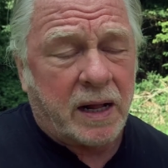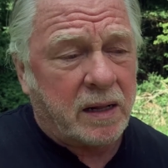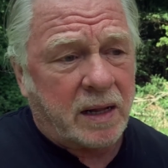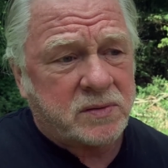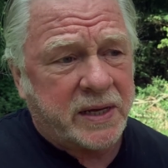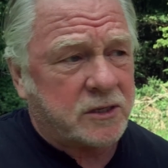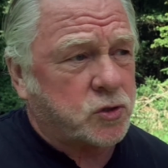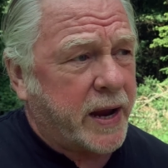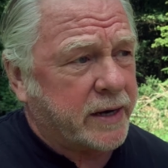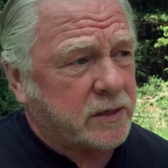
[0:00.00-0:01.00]
I'll, I'll, take the
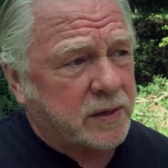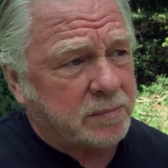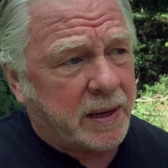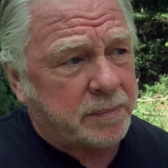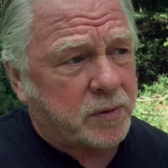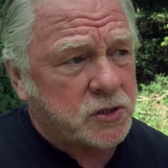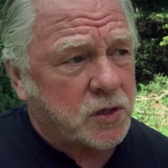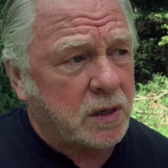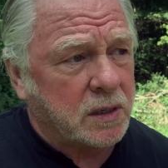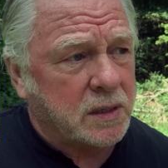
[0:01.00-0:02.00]
tractor and my brush
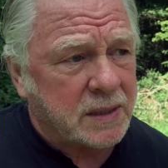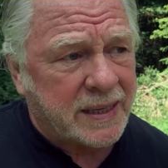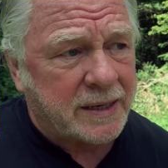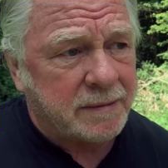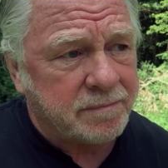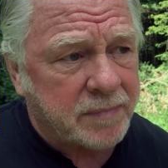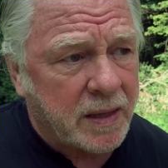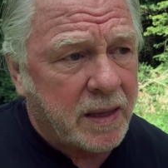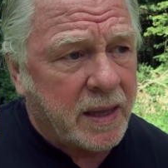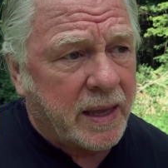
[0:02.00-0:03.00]
hog um,
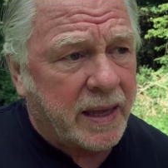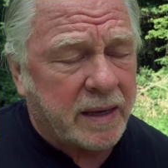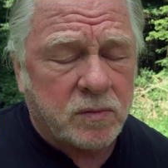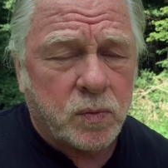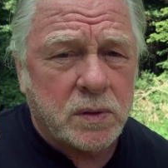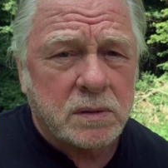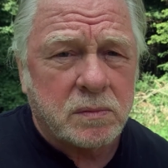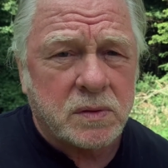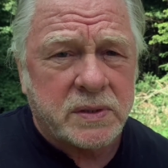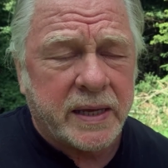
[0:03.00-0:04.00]
and we'll,
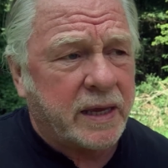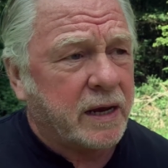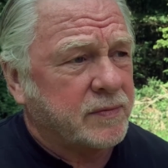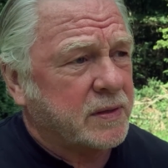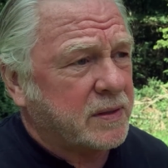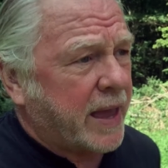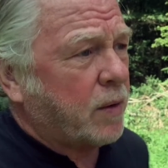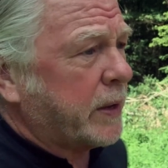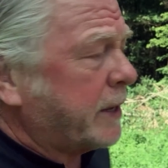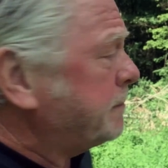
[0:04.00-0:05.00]
we'll take care of it that
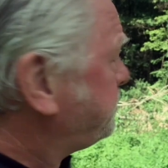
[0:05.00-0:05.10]
way.